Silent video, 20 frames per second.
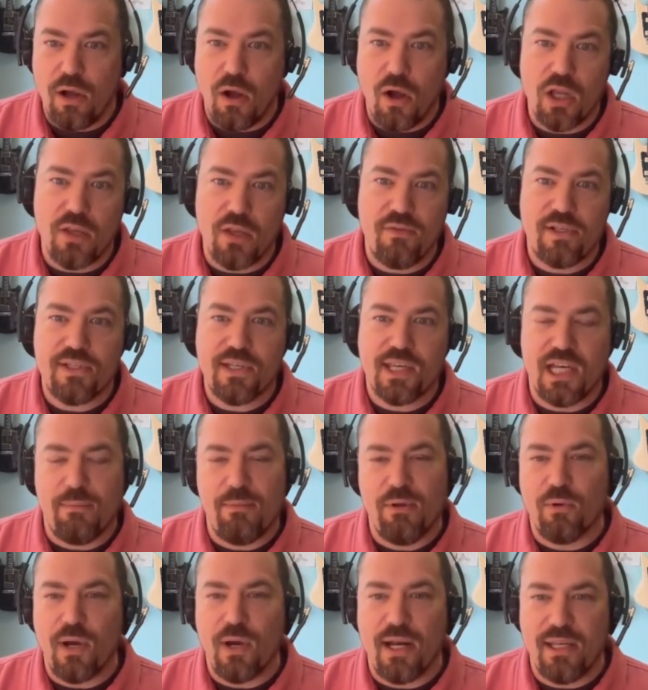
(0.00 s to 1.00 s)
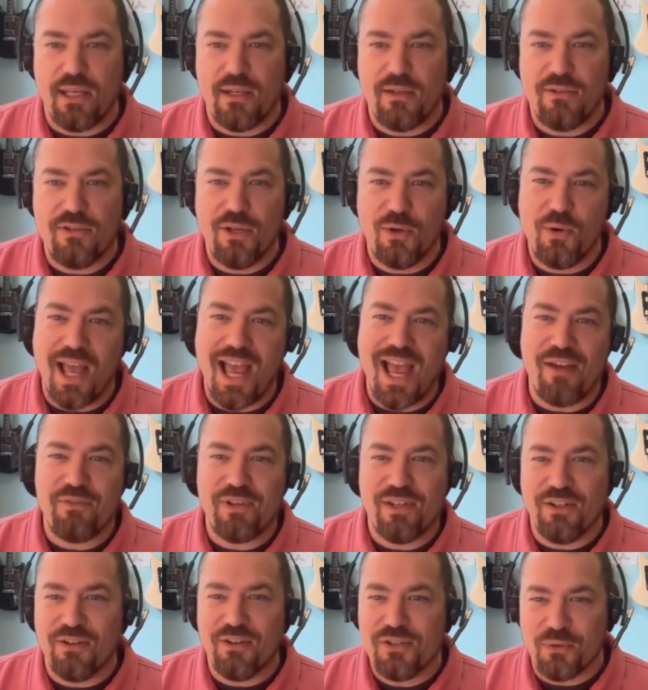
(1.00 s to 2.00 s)
all of it's going to be ready in 2.5
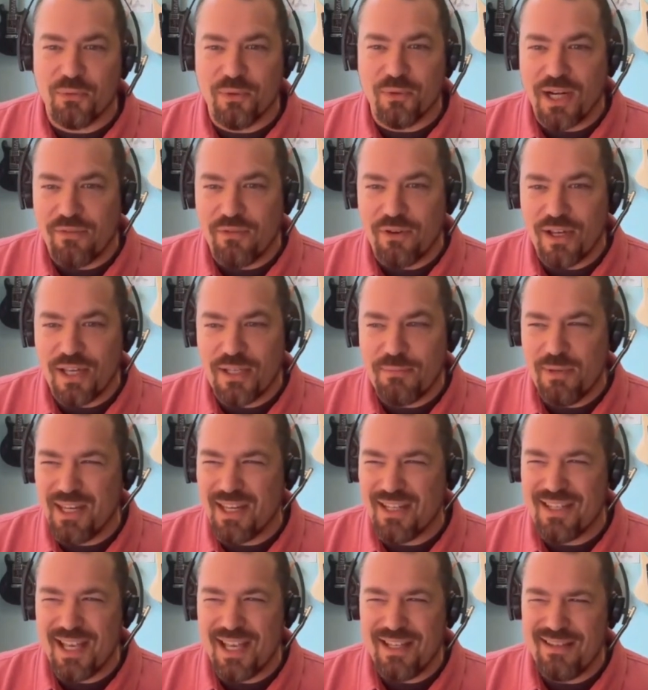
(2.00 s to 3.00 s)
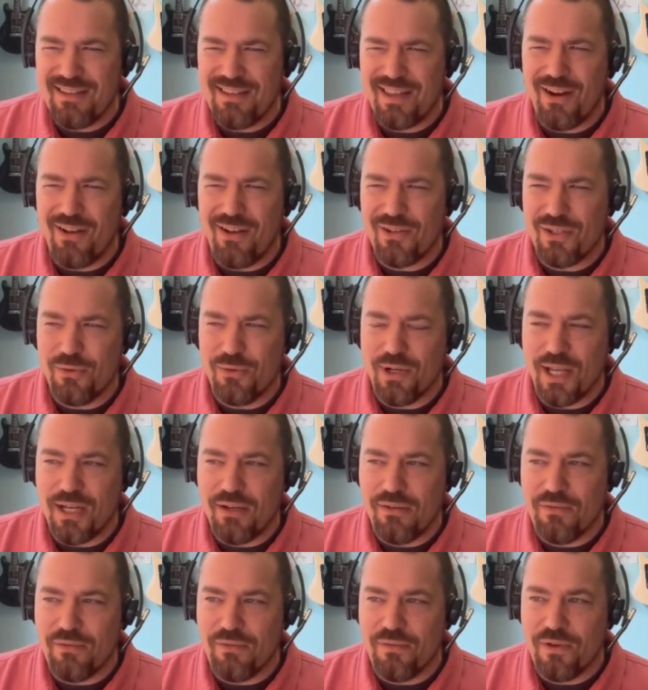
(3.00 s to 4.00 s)
years or whatever it is, because that also kind
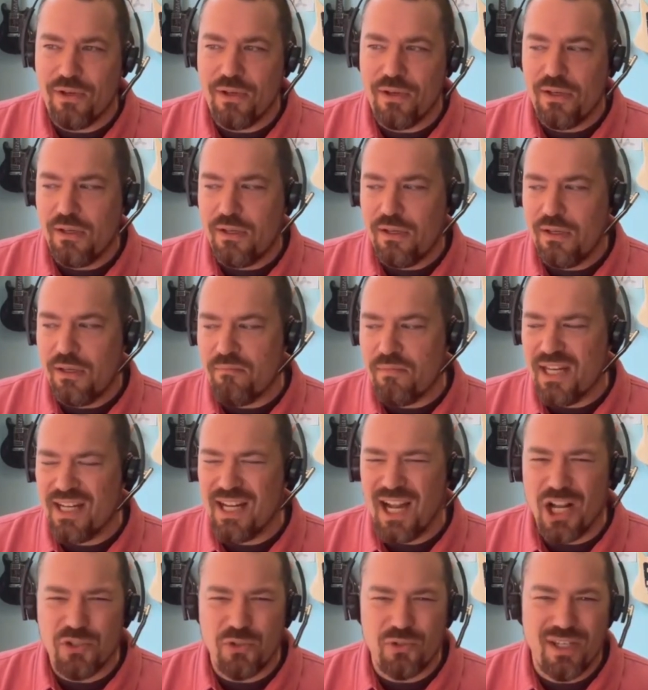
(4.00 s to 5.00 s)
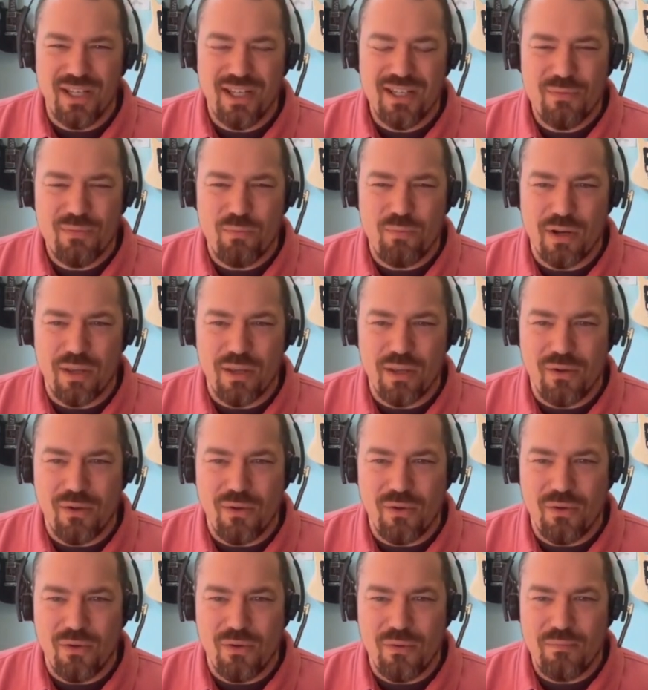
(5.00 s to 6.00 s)
of, it contradicts one of the
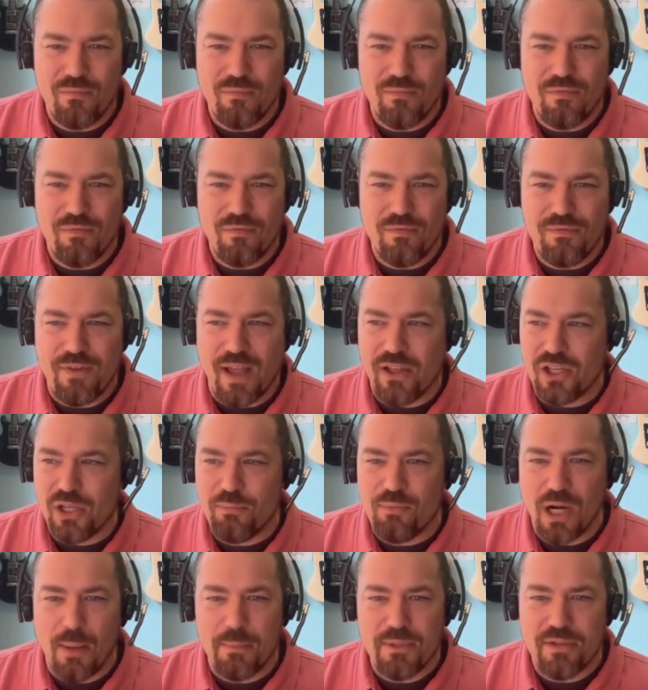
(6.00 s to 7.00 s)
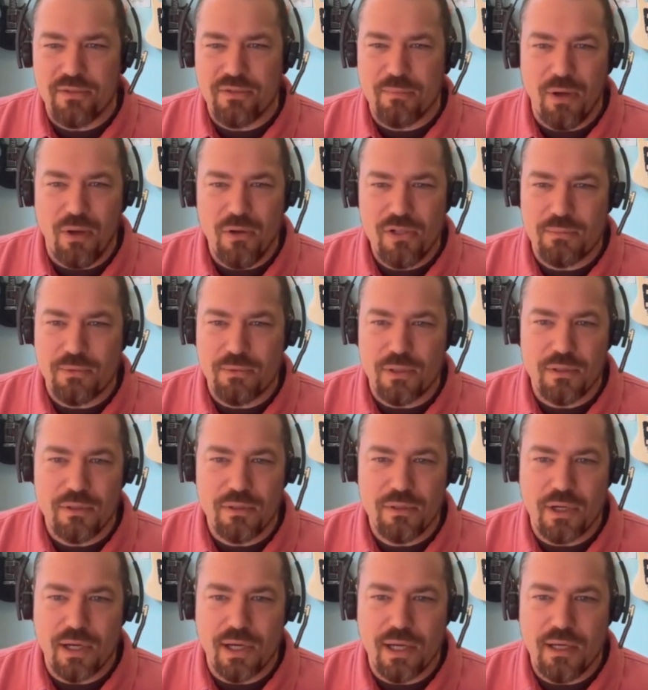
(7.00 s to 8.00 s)
whole value props of composable,
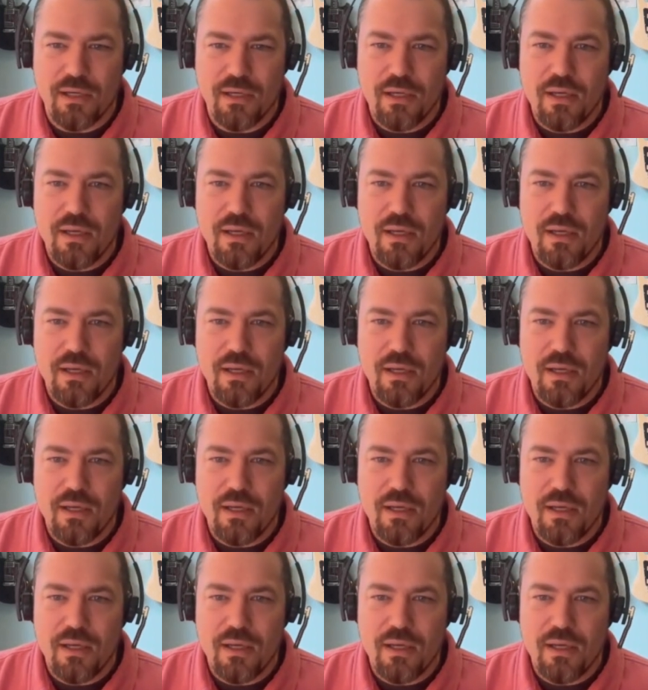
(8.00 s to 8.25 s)
right?